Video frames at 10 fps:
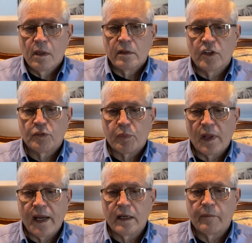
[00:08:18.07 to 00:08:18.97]
This
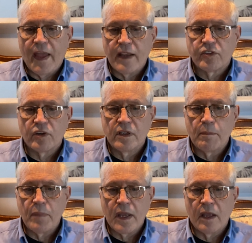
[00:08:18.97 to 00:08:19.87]
plan of action
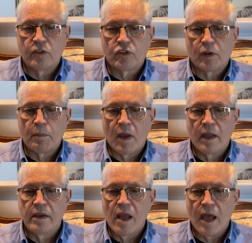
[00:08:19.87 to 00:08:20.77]
depends
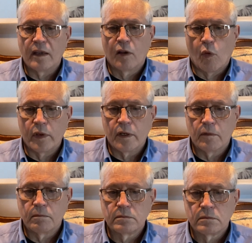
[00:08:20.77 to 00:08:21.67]
upon non-lawyer